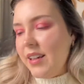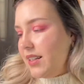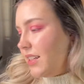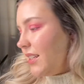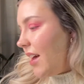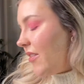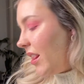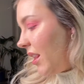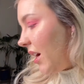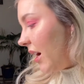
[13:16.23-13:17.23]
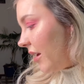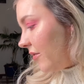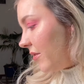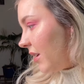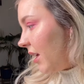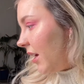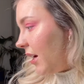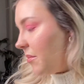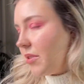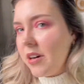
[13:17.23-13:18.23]
It does have a lot of kick
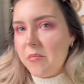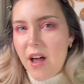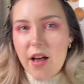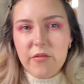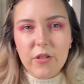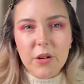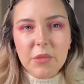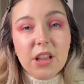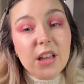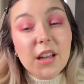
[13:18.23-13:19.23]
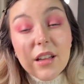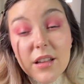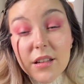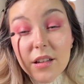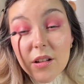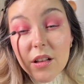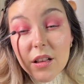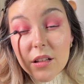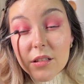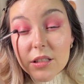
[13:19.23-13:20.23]
up, her matte formula.
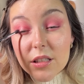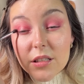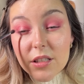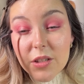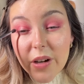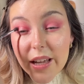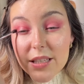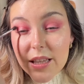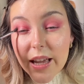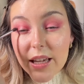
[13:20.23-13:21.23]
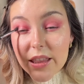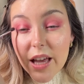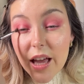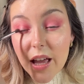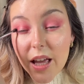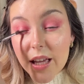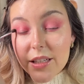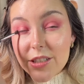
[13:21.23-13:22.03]
Do you guys like that? I